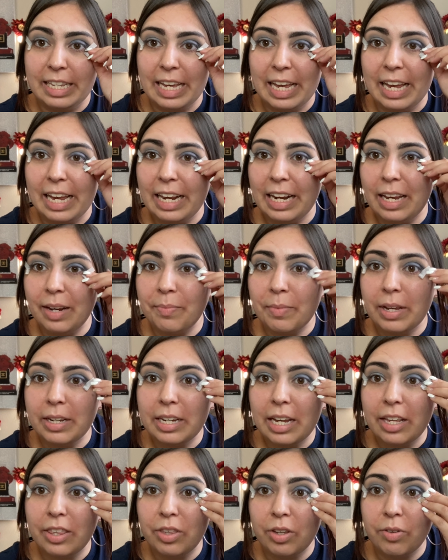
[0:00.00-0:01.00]
day, like
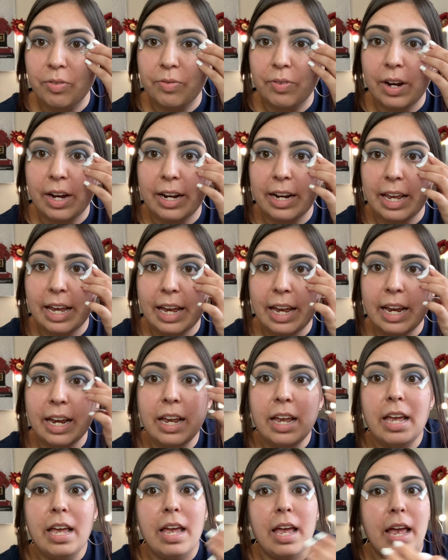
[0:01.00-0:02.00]
Monday through Friday.
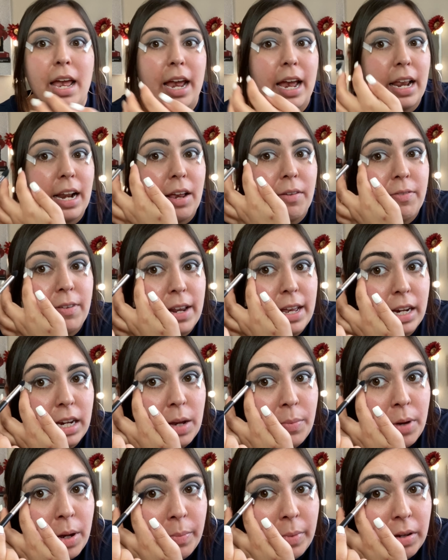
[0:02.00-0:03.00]
And I feel like
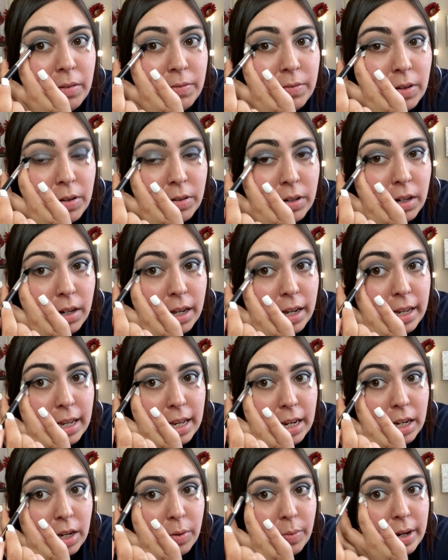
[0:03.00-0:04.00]
I'm on my phone a lot
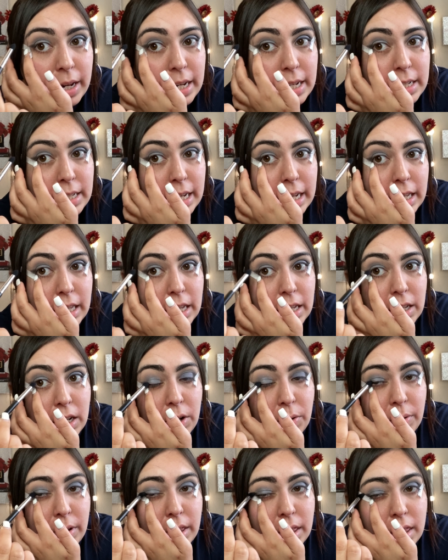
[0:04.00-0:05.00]
anyways, like, you
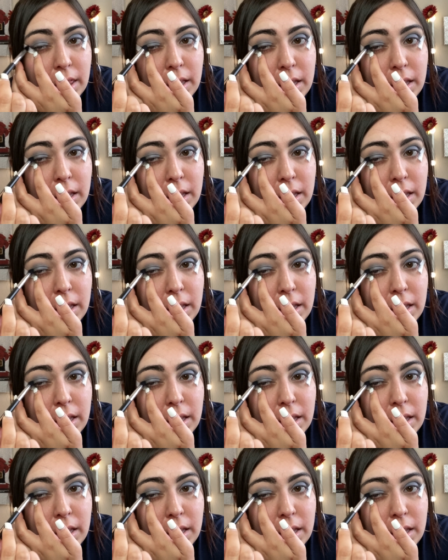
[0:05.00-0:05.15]
know, with